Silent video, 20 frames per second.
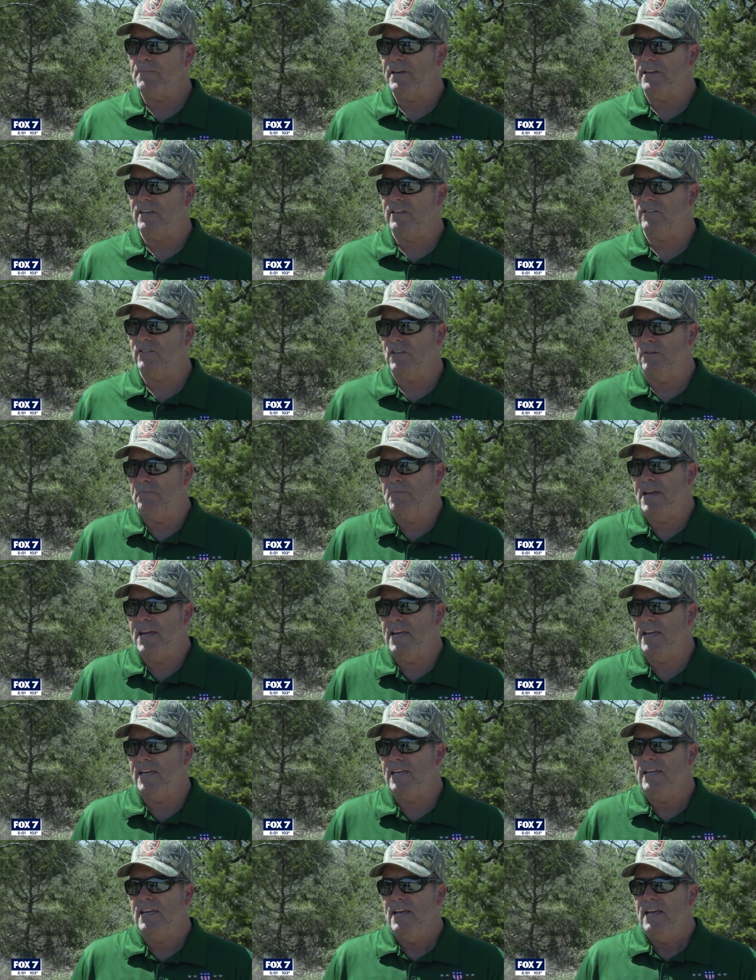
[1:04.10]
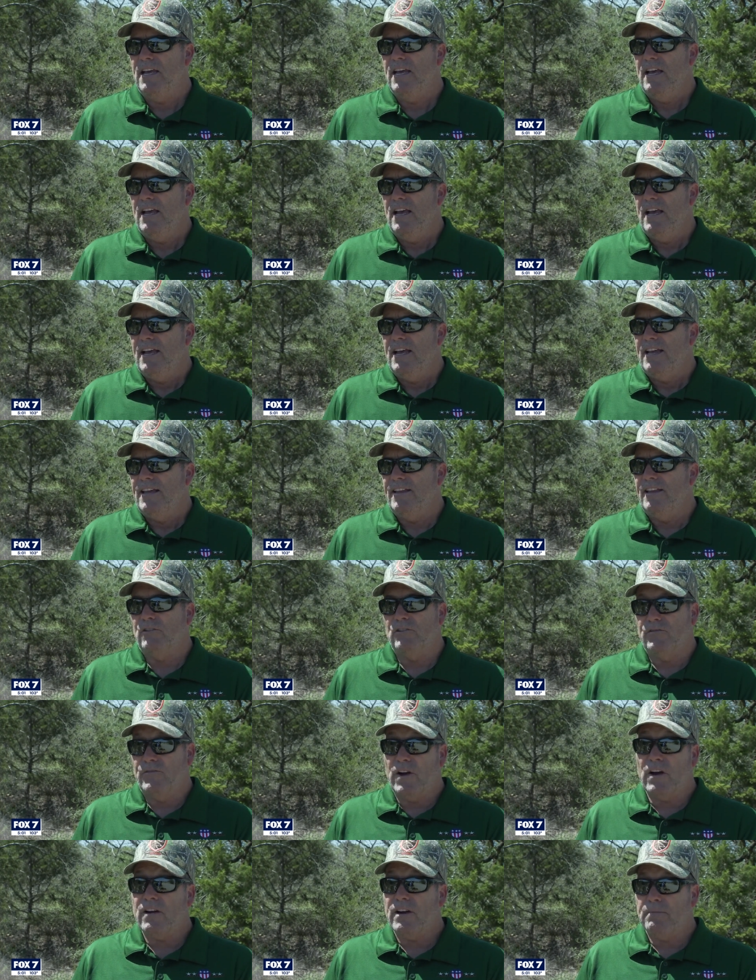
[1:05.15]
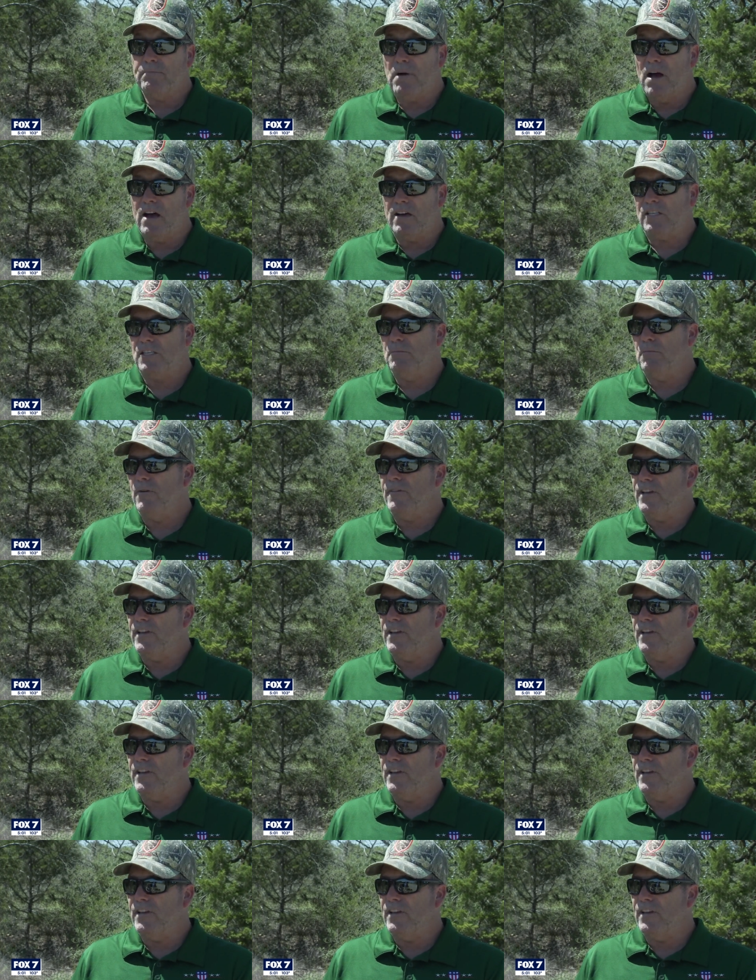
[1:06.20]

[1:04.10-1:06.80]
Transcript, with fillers: because to me, it's very possible